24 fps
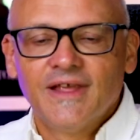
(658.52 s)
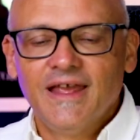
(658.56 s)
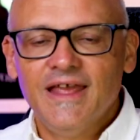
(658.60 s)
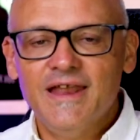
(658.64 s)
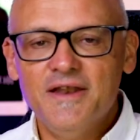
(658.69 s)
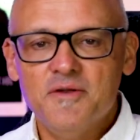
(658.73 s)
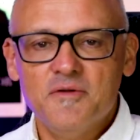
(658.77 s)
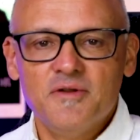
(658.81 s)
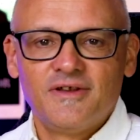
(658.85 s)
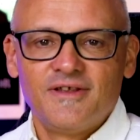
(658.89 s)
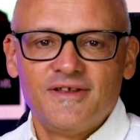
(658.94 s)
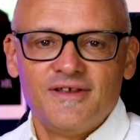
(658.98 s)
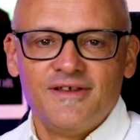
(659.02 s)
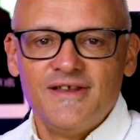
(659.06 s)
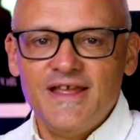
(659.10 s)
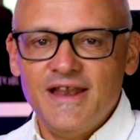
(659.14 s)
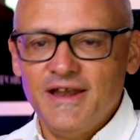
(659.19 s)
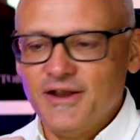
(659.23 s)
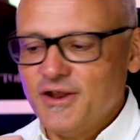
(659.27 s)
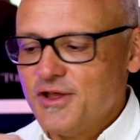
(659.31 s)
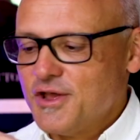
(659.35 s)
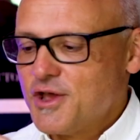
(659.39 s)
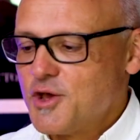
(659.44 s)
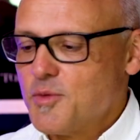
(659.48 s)
in
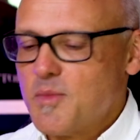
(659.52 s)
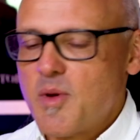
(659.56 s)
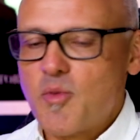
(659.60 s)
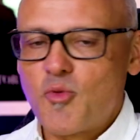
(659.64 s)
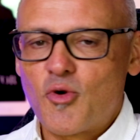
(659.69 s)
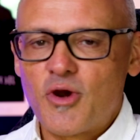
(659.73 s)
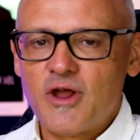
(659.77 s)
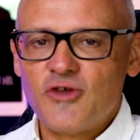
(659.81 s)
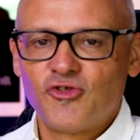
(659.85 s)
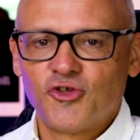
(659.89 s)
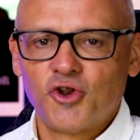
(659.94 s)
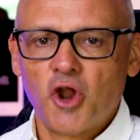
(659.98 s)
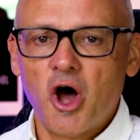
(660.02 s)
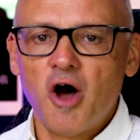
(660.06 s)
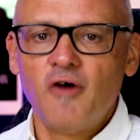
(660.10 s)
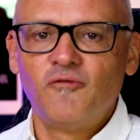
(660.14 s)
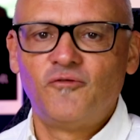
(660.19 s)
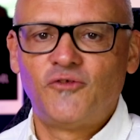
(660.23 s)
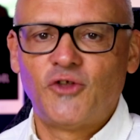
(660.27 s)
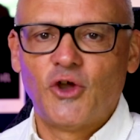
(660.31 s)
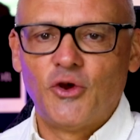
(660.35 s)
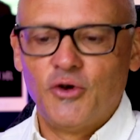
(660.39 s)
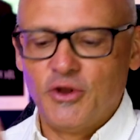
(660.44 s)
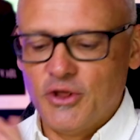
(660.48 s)
commemoration
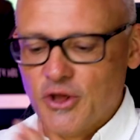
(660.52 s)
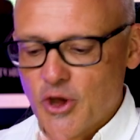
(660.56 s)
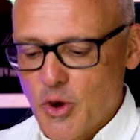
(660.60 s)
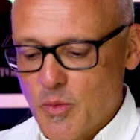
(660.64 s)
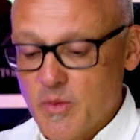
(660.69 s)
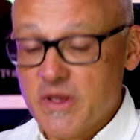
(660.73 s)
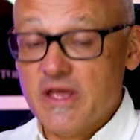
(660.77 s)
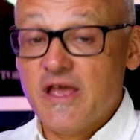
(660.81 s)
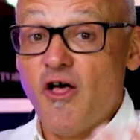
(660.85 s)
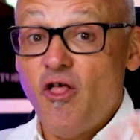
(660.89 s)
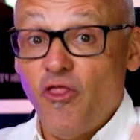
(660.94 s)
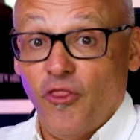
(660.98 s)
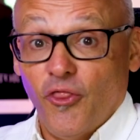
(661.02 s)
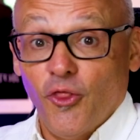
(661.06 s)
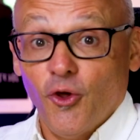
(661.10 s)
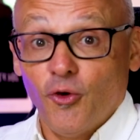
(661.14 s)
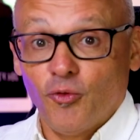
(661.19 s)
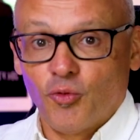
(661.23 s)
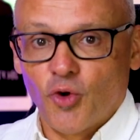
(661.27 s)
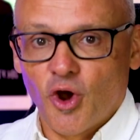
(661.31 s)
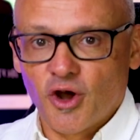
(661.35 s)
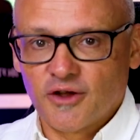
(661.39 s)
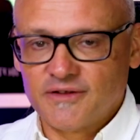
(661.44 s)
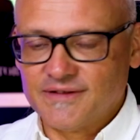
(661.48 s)
of Tony Iommi,
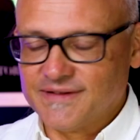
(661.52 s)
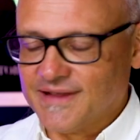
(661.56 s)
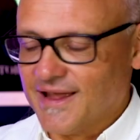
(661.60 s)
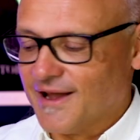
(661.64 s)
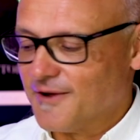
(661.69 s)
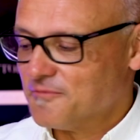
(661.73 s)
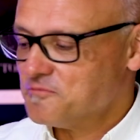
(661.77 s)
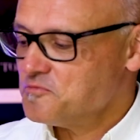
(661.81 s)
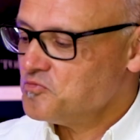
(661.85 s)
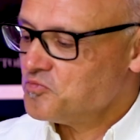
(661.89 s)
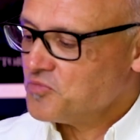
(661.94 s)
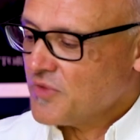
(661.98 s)
the rock star.